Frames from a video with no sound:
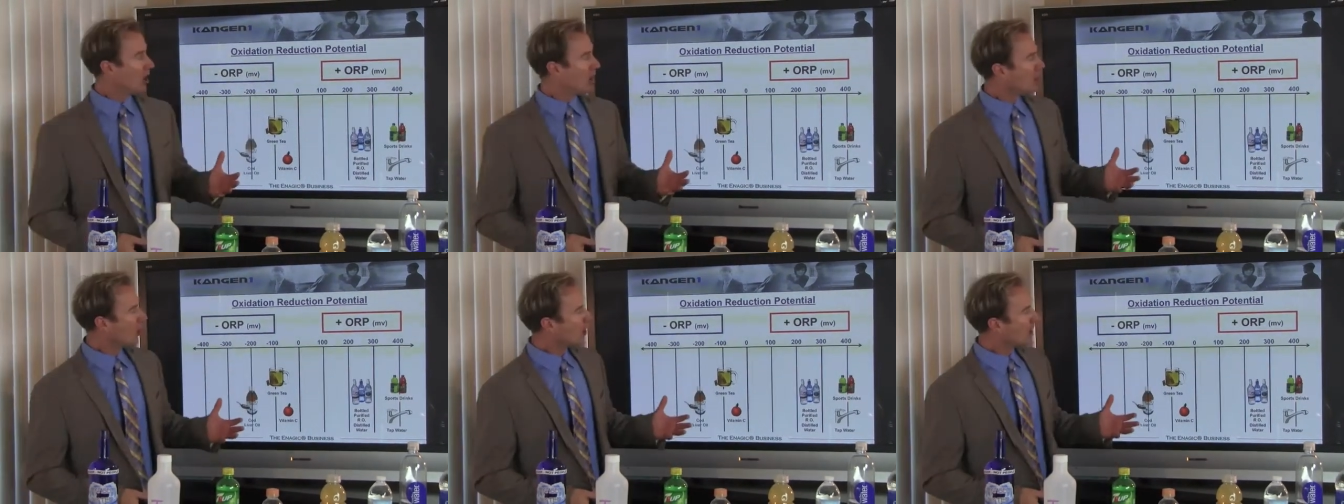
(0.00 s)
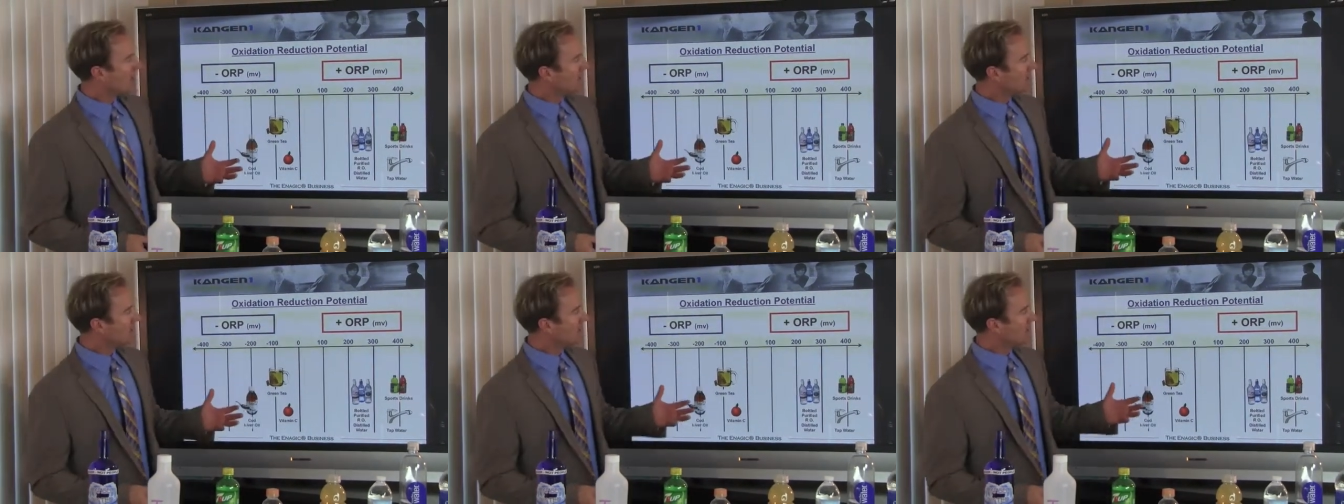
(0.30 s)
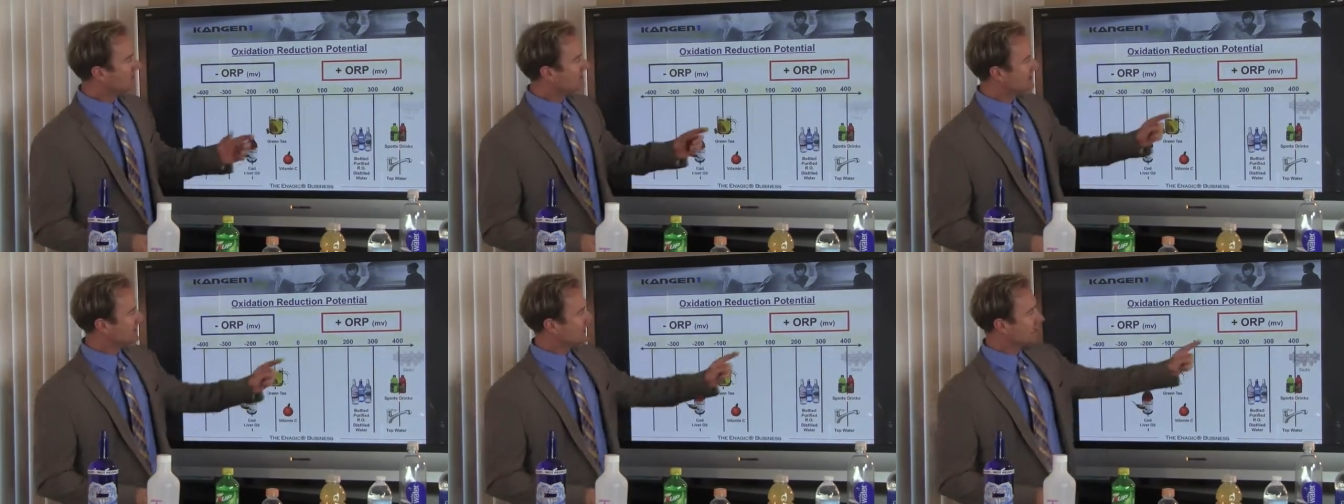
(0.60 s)

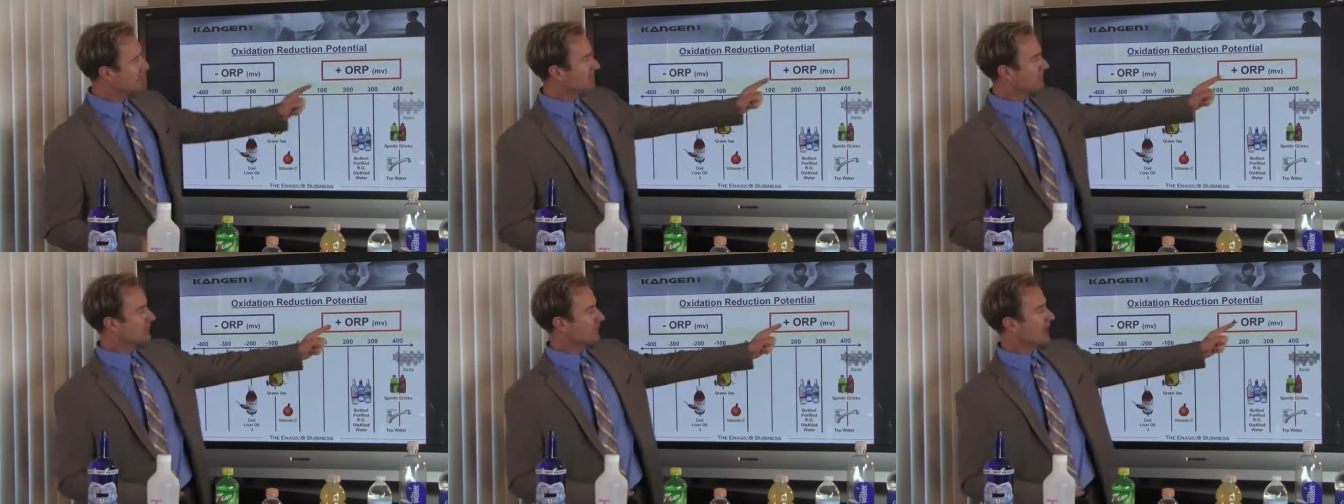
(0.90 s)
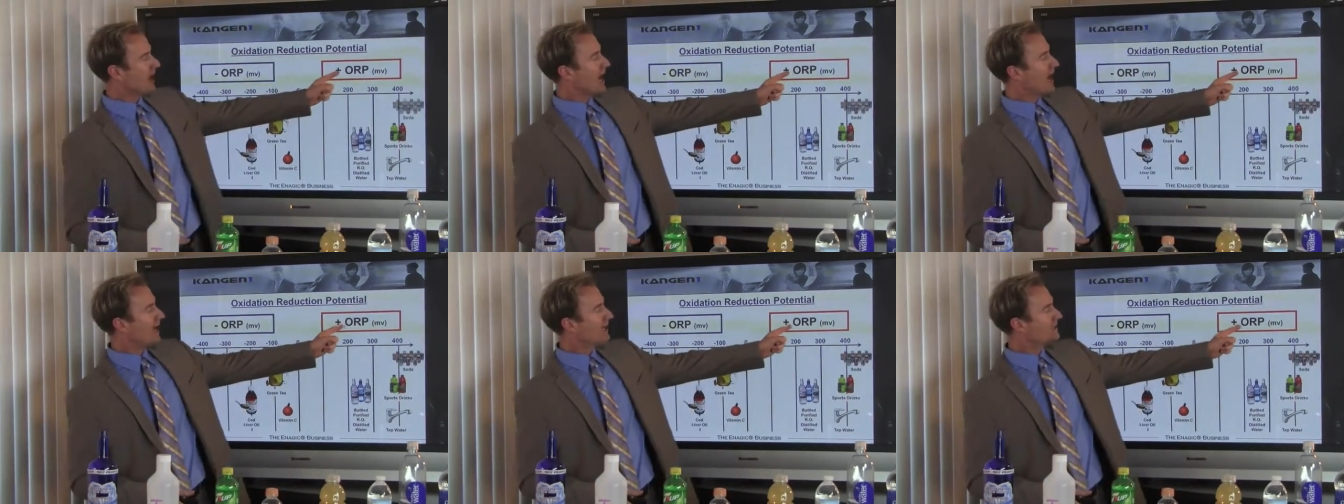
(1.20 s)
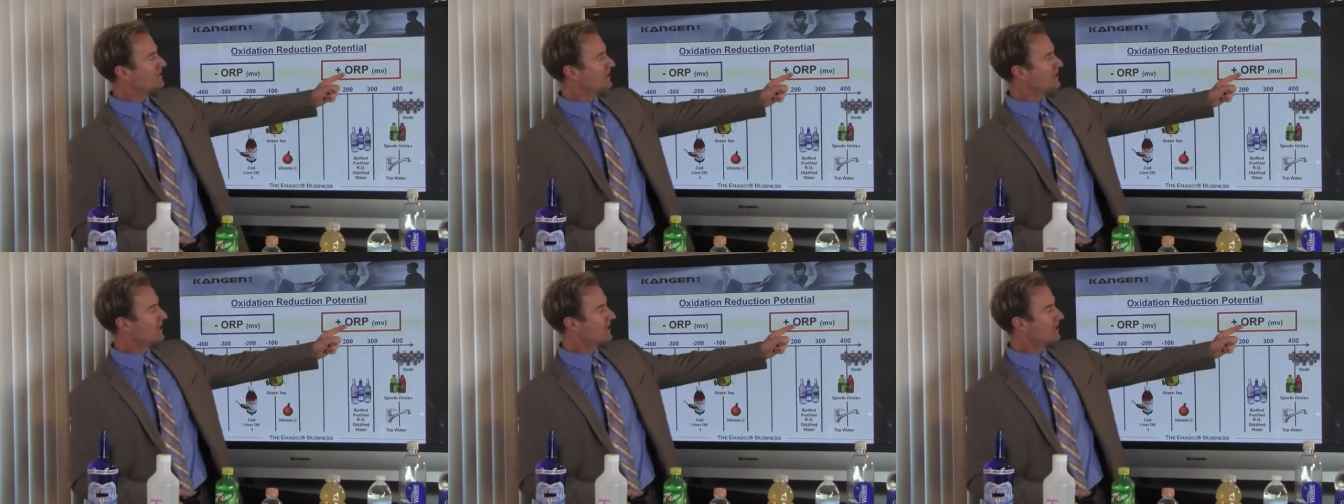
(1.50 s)
ORP stands for
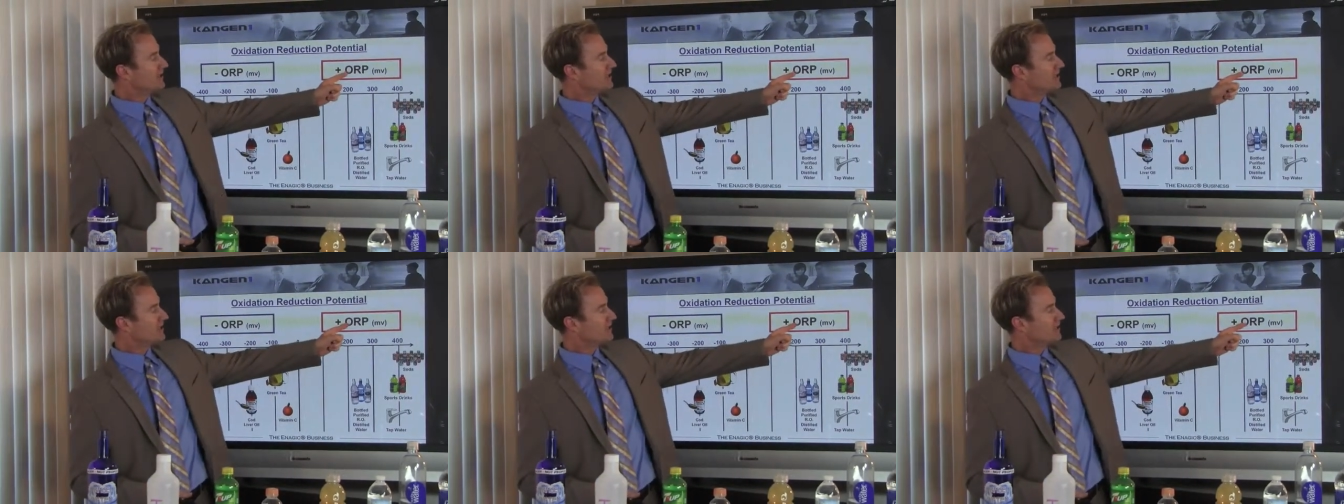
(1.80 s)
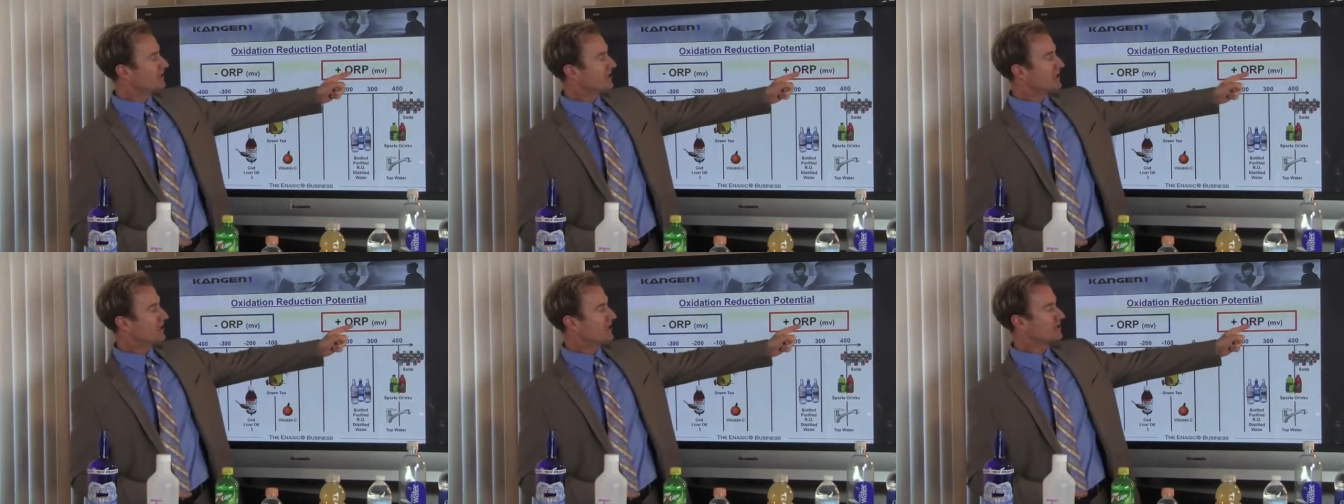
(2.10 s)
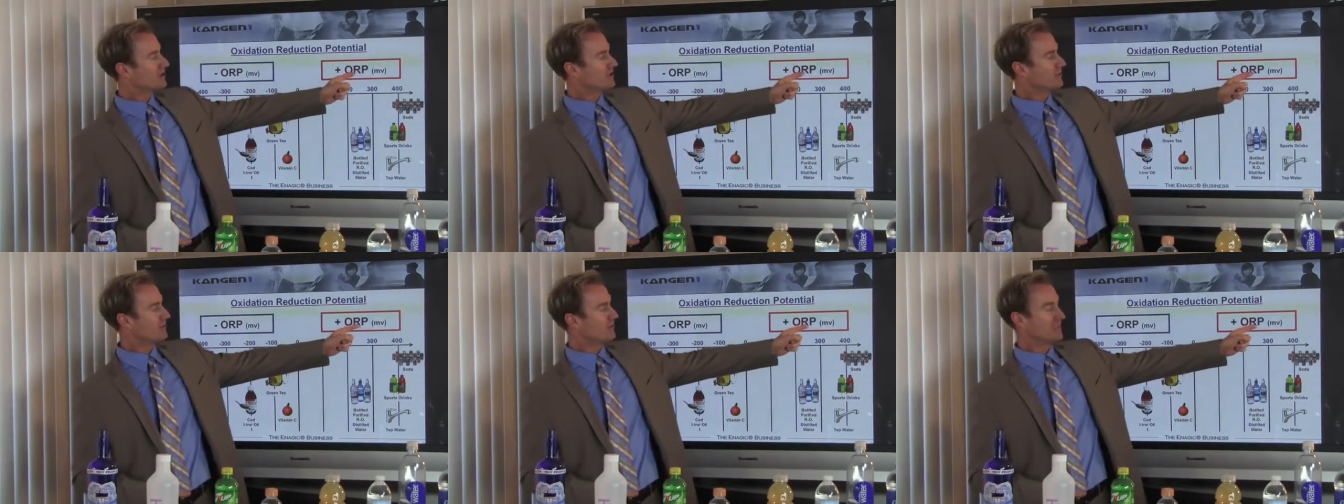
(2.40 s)
oxidation
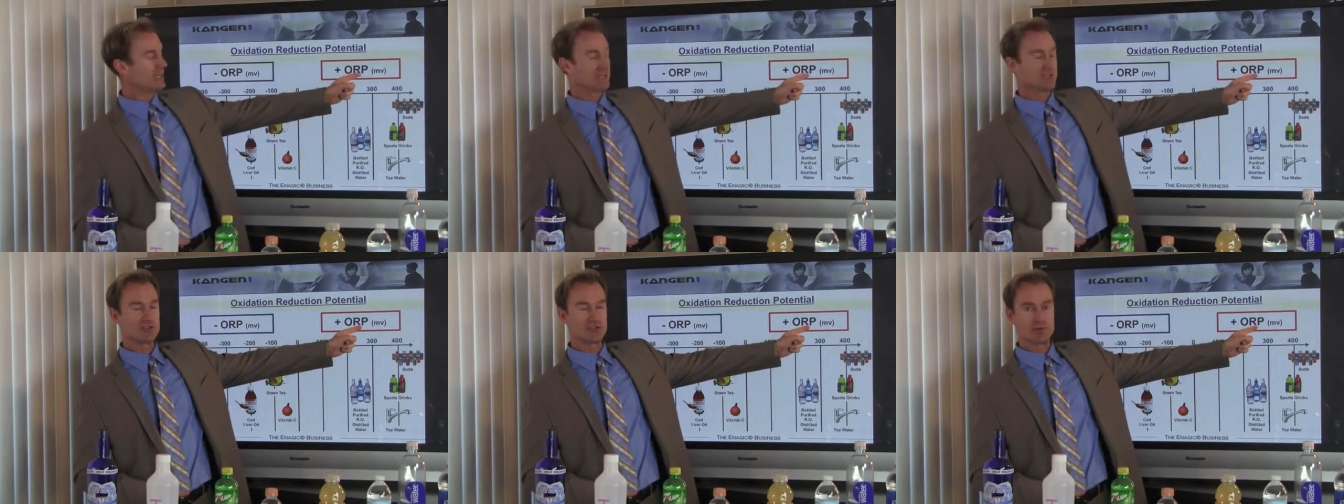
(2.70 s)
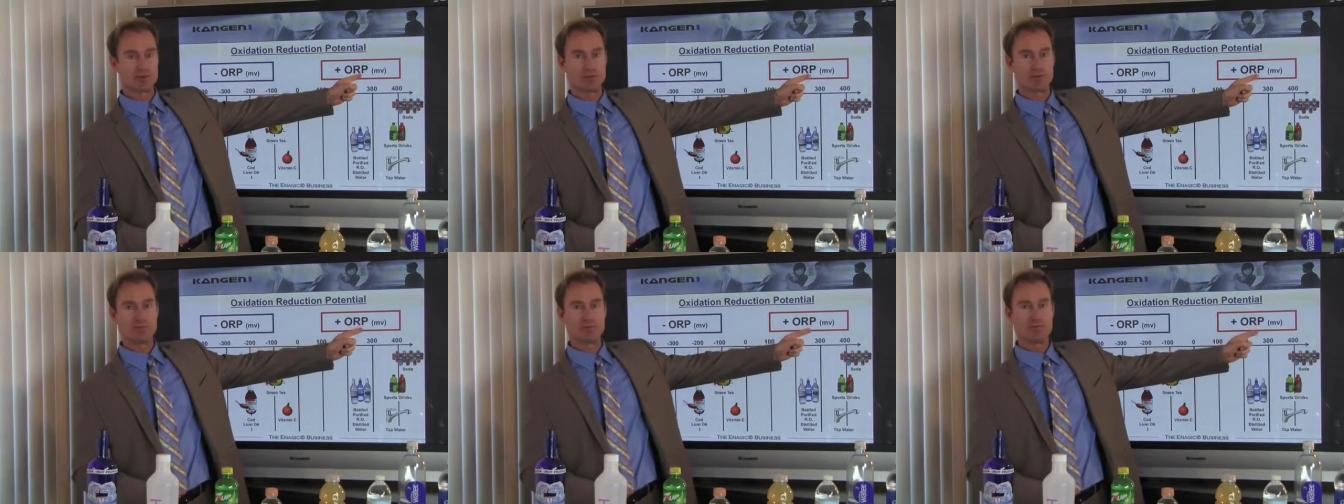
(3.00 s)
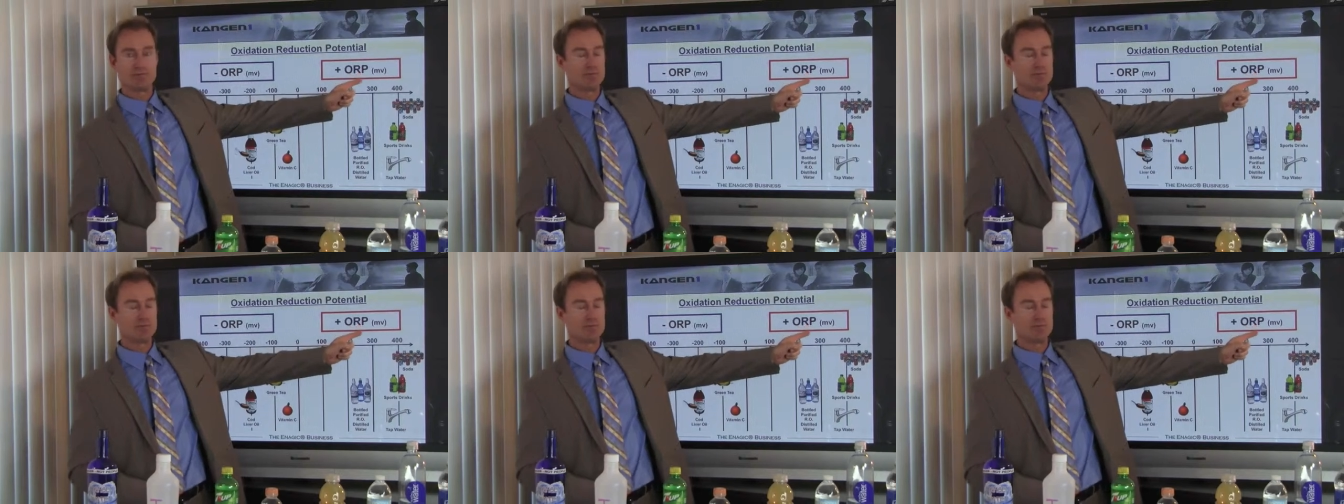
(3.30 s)
reduction potential.